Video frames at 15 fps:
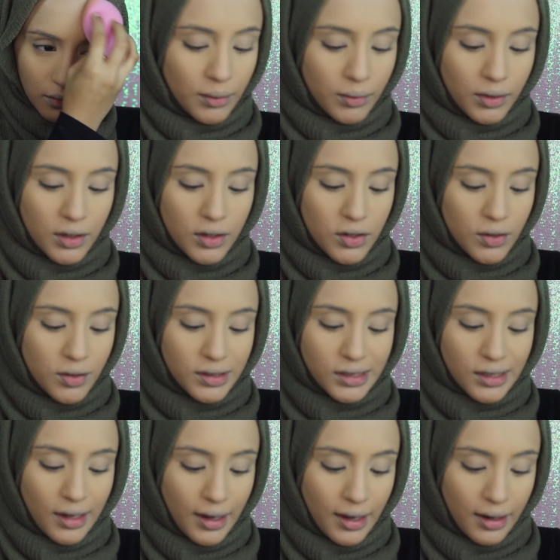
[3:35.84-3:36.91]
I'm going to use
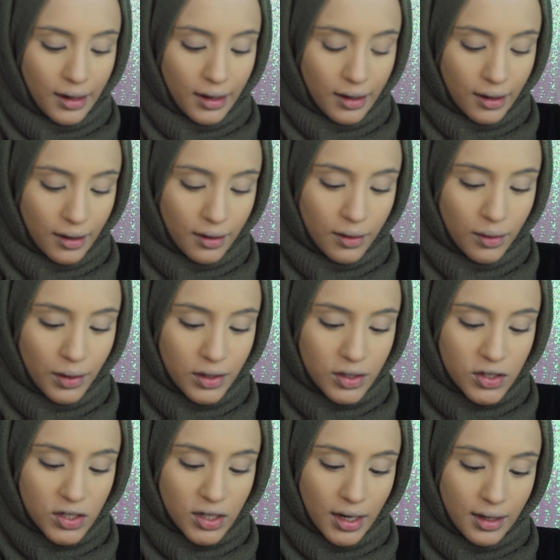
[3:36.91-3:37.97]
the LA Girl
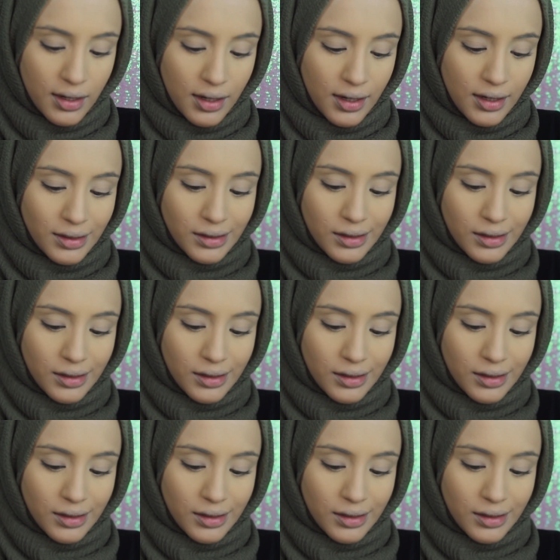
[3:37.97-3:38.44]
Shady